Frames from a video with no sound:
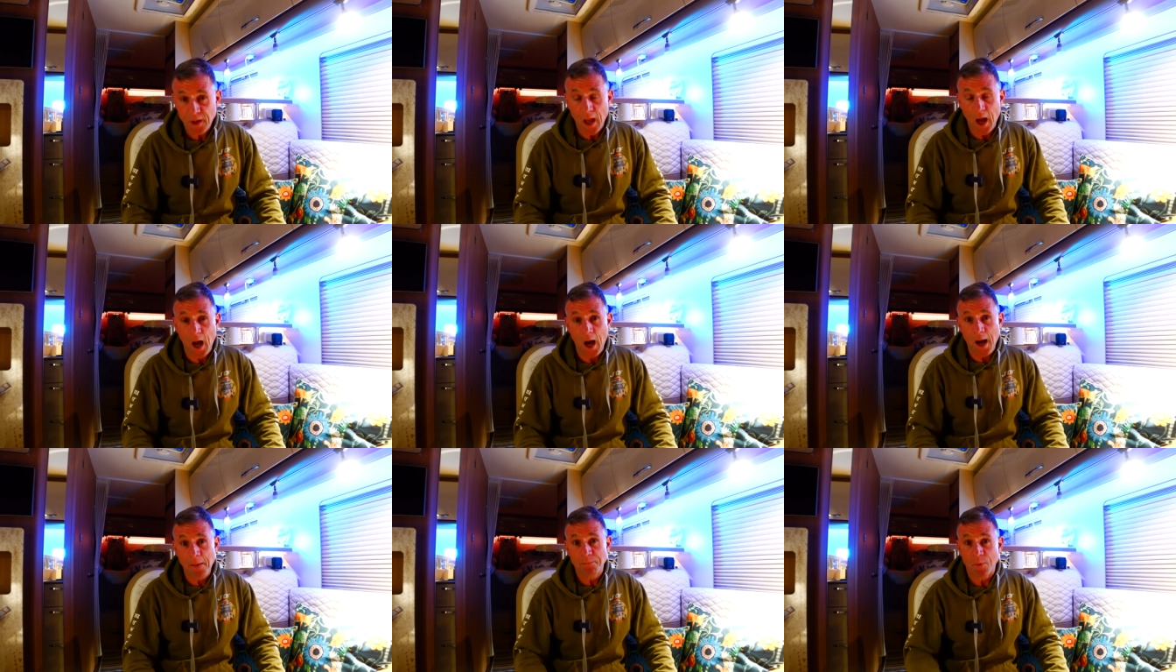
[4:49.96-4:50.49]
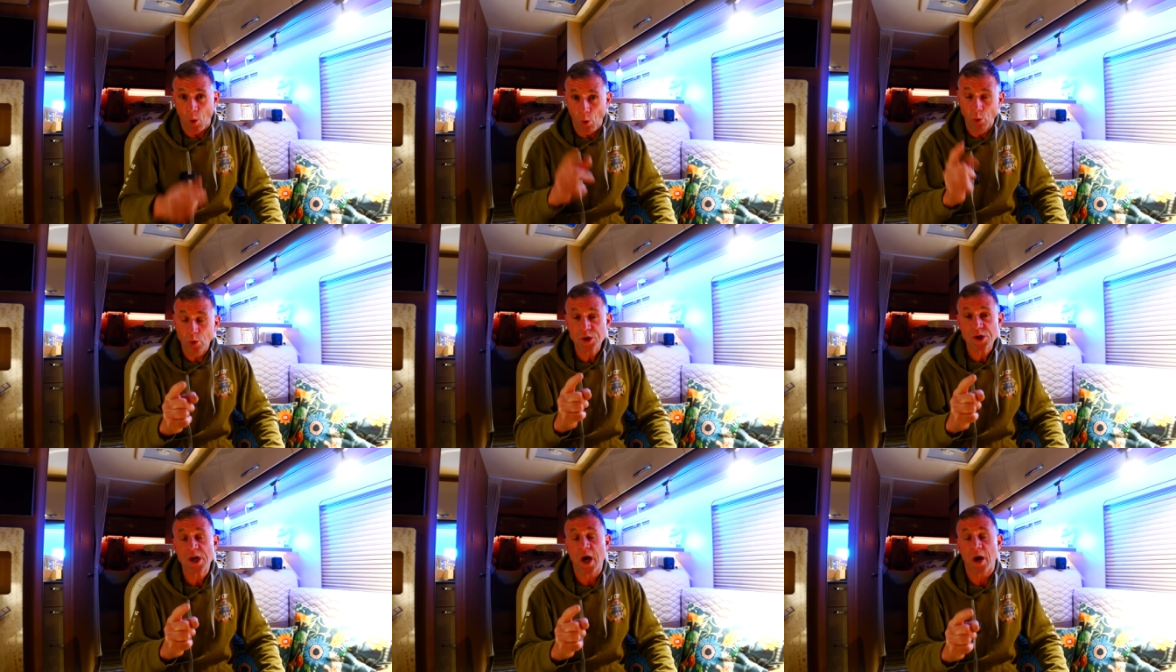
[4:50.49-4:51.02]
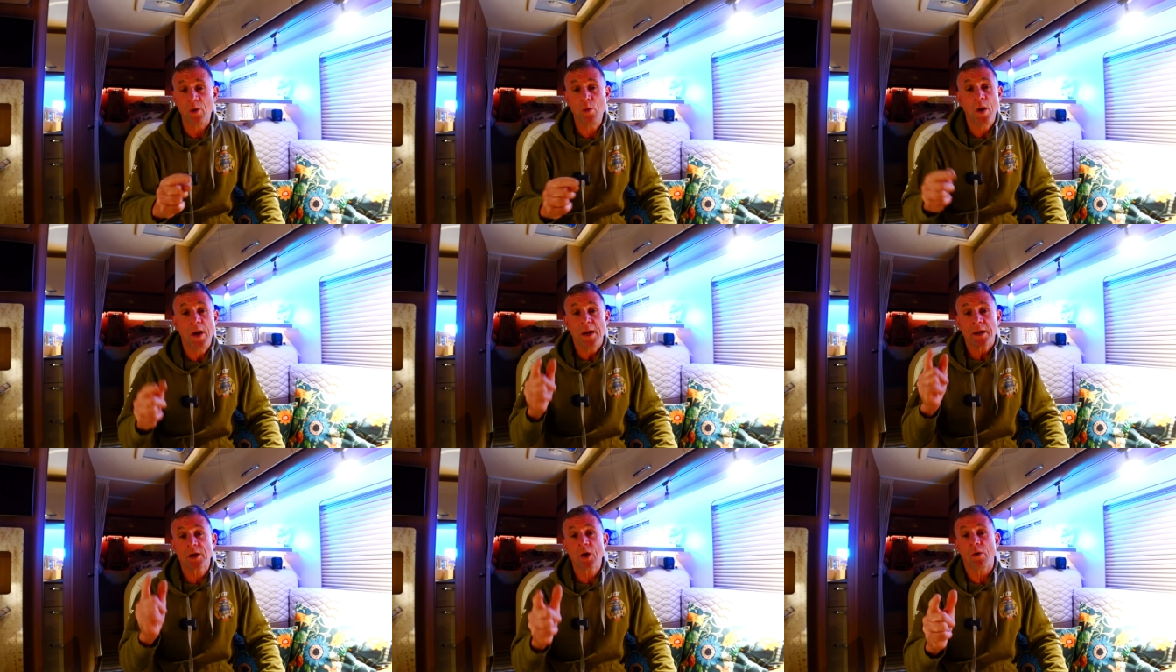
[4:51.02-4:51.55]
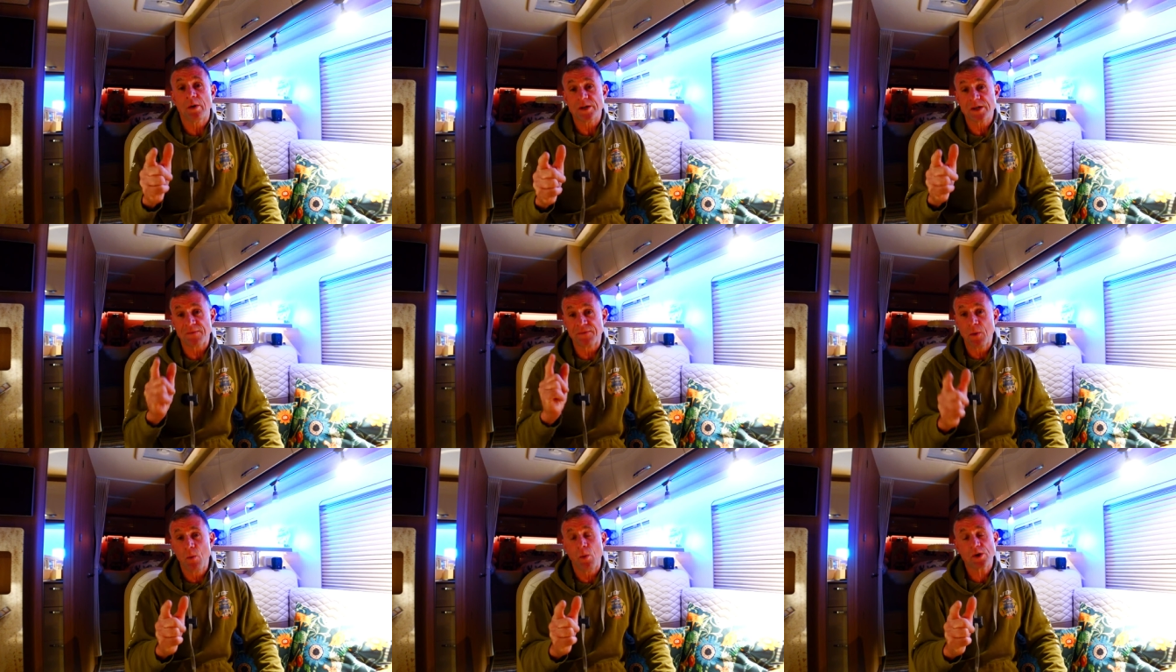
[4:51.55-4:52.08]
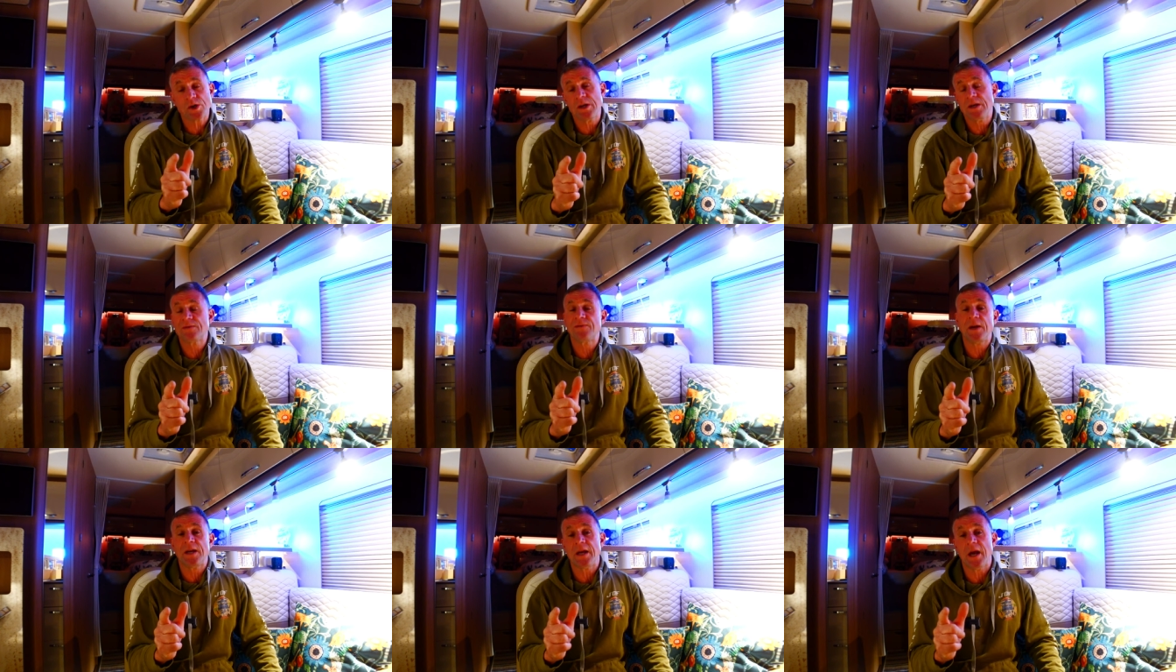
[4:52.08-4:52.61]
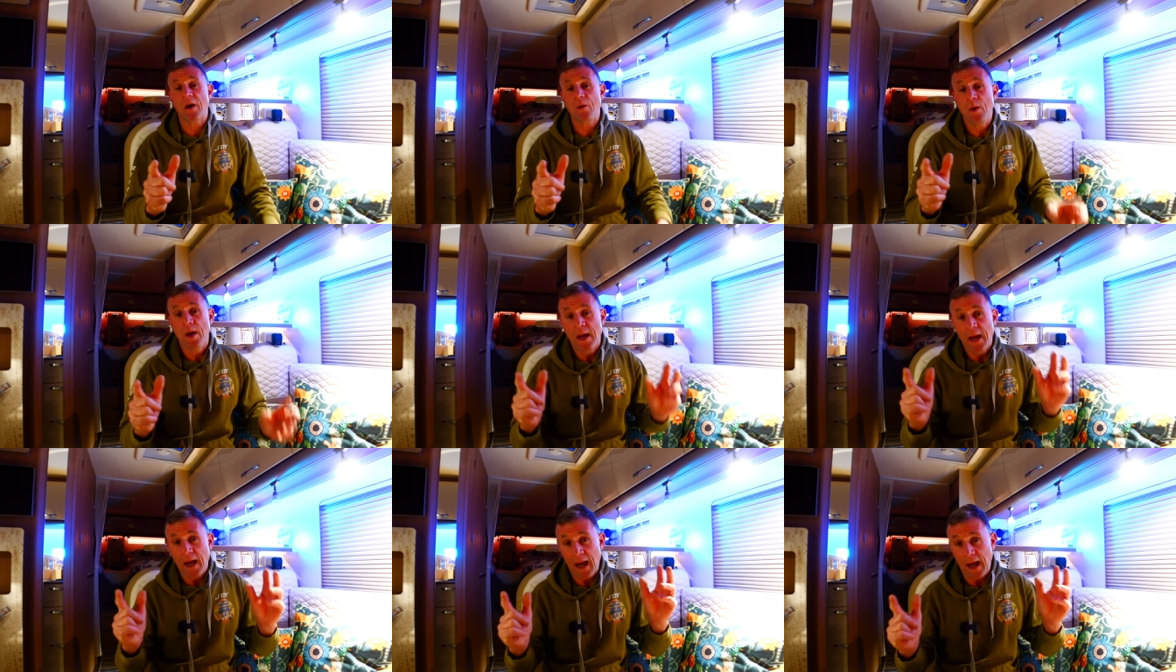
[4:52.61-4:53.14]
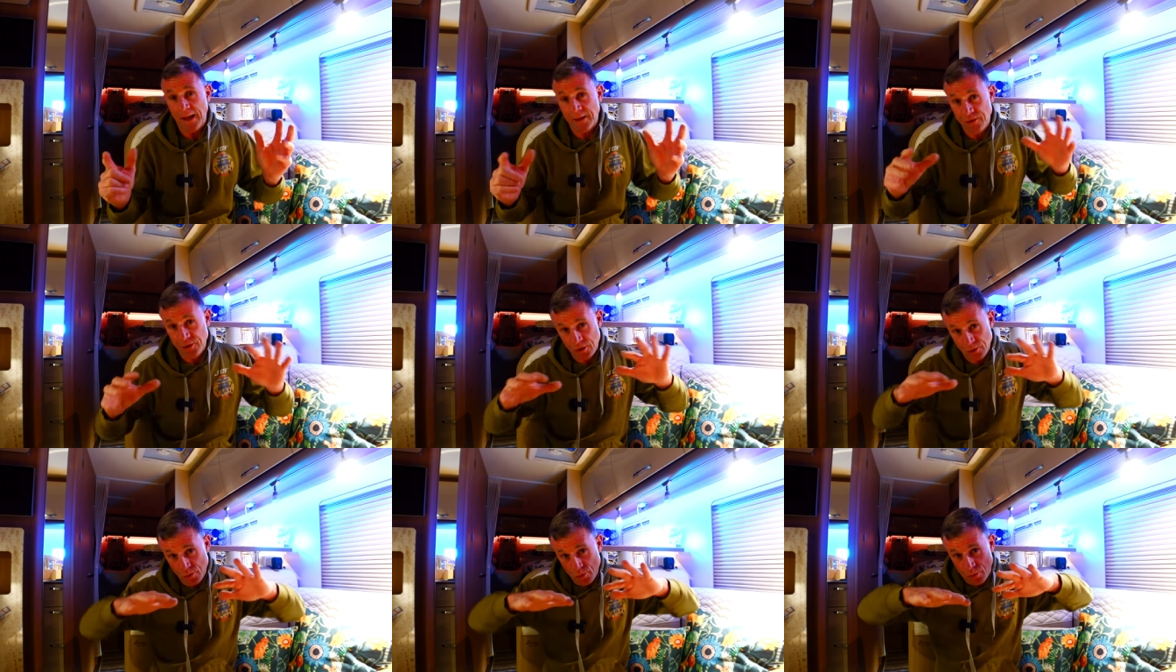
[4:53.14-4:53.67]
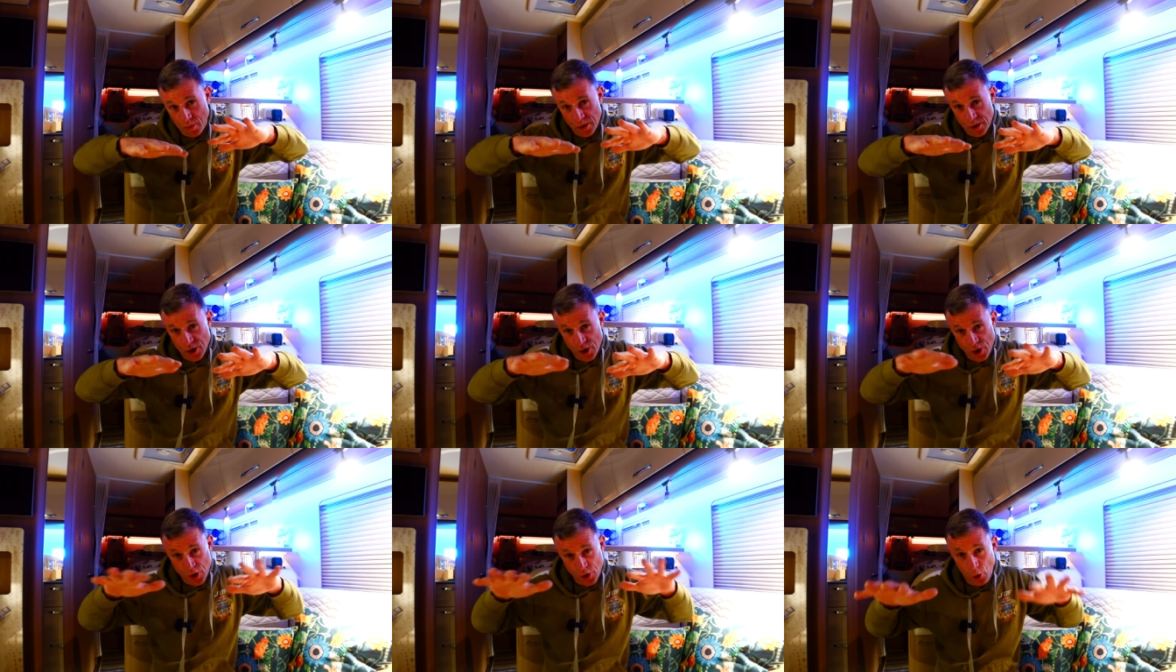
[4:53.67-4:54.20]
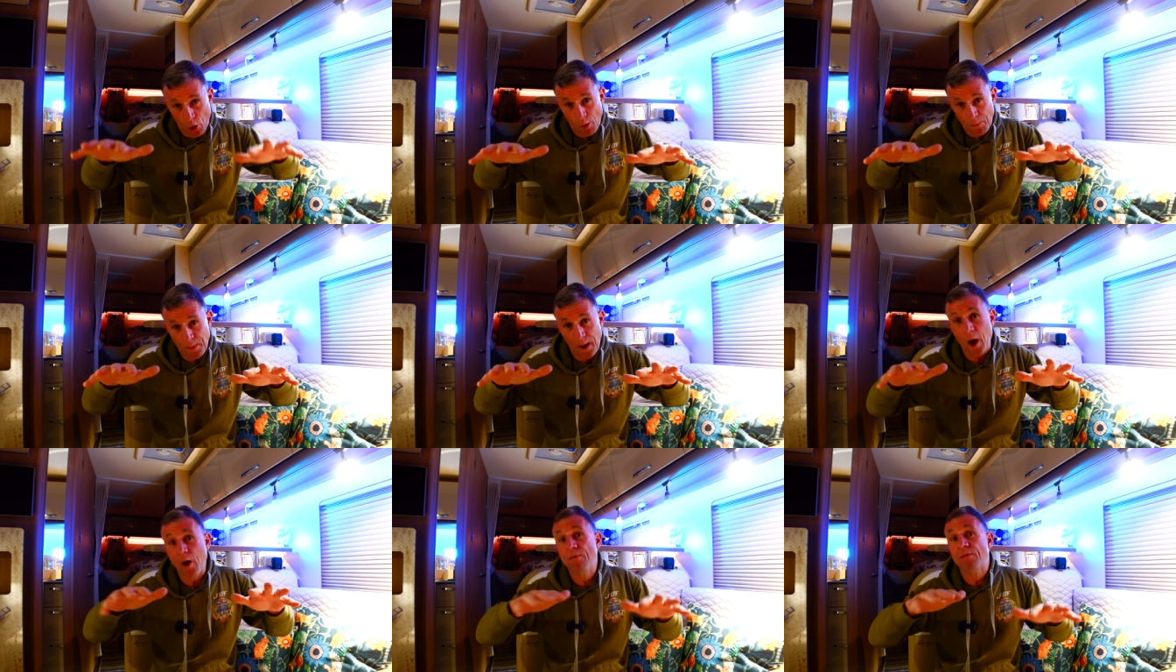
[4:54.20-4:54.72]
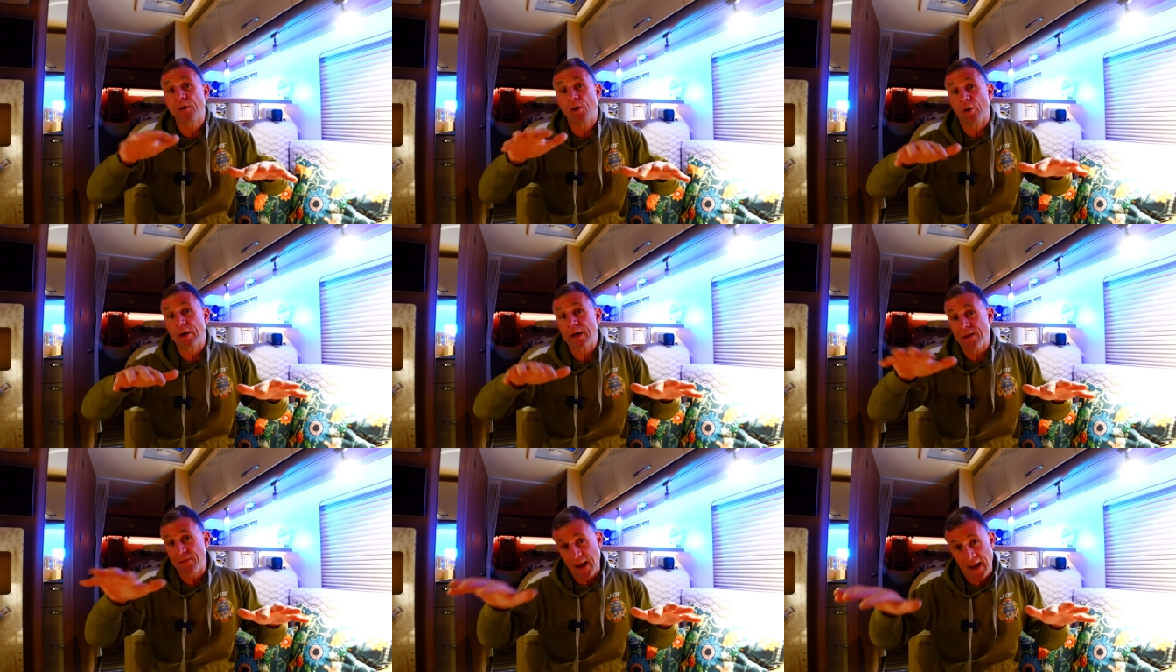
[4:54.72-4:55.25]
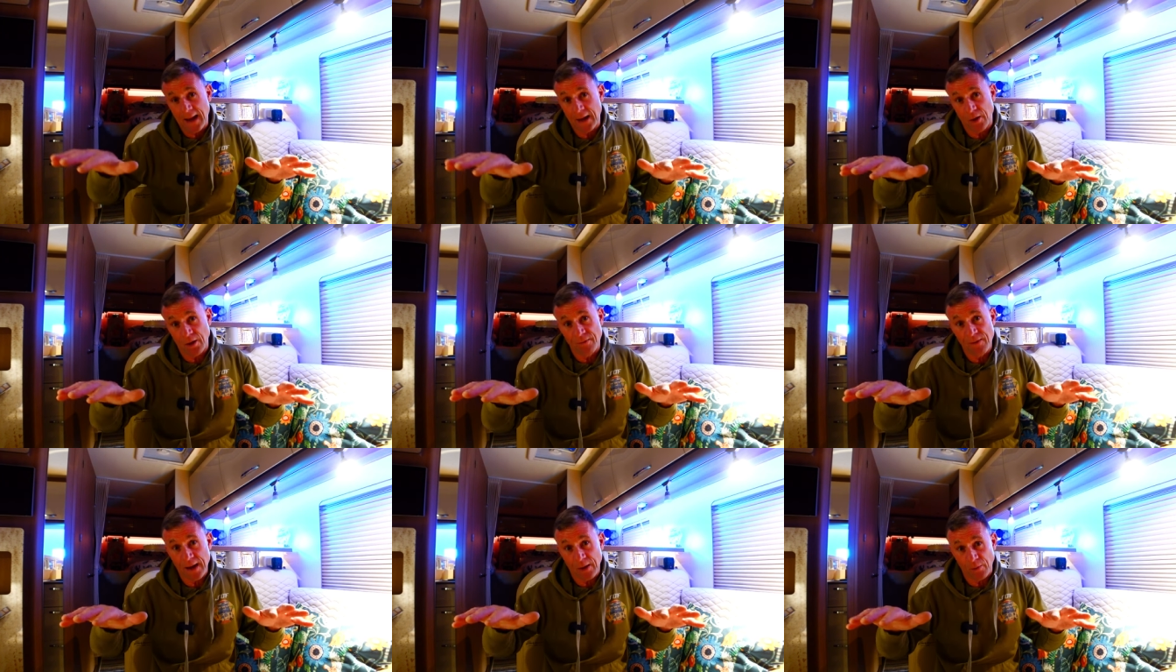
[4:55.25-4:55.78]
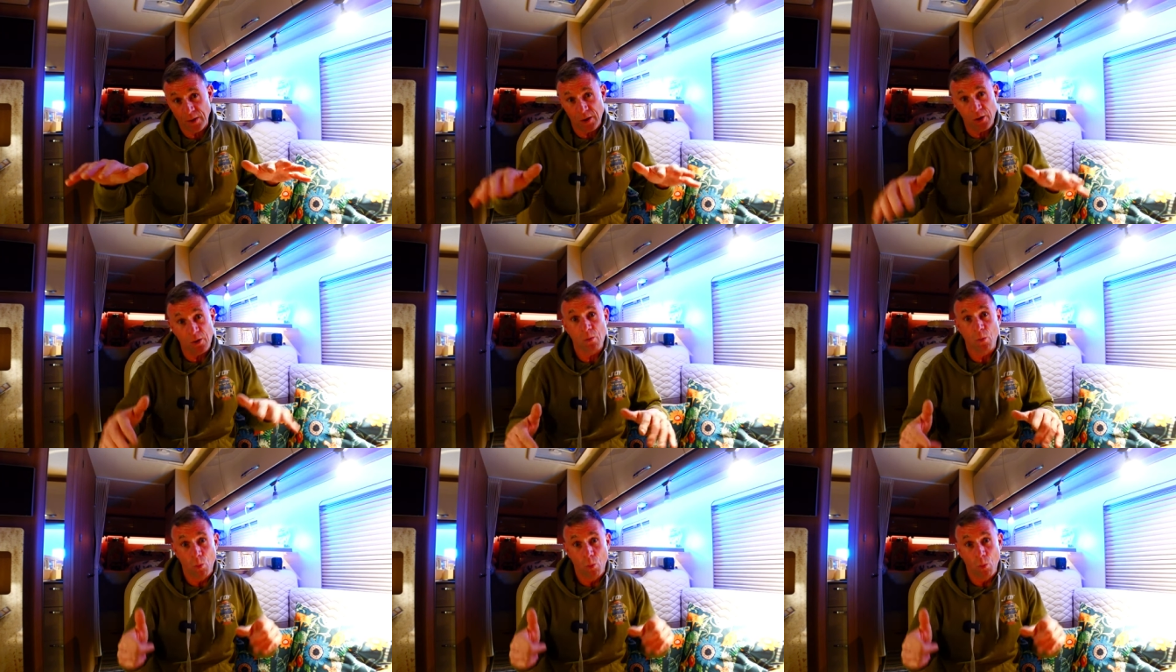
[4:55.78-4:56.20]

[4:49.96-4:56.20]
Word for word: Um, also, guys, if you're watching this video and you stop overnight in that kind of area,